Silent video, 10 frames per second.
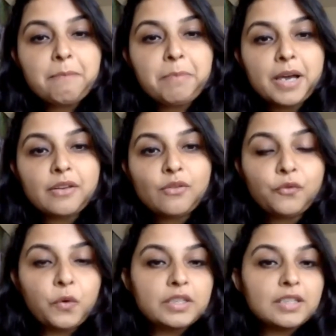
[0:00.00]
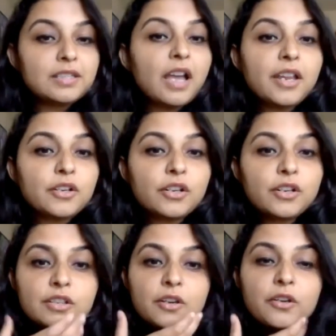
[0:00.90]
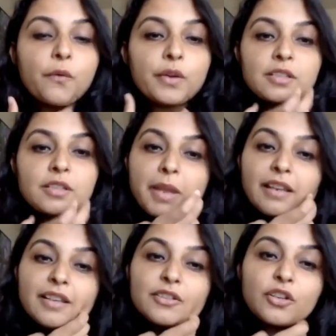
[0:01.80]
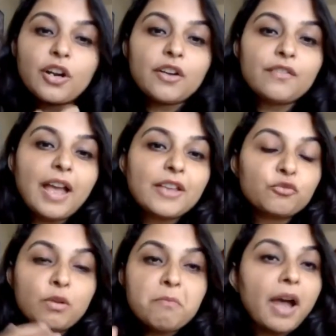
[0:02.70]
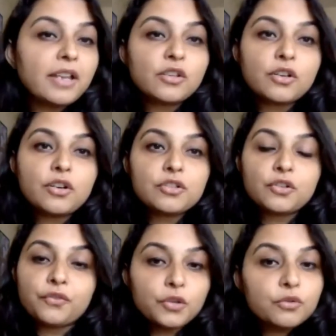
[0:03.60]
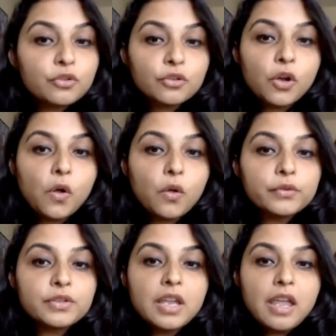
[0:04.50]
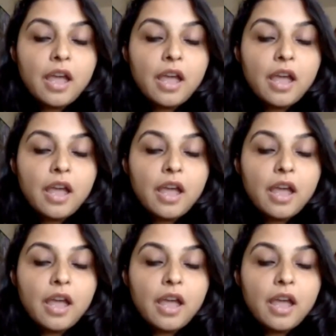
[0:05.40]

But for designers, they're going to mainly serve as reminders of user goals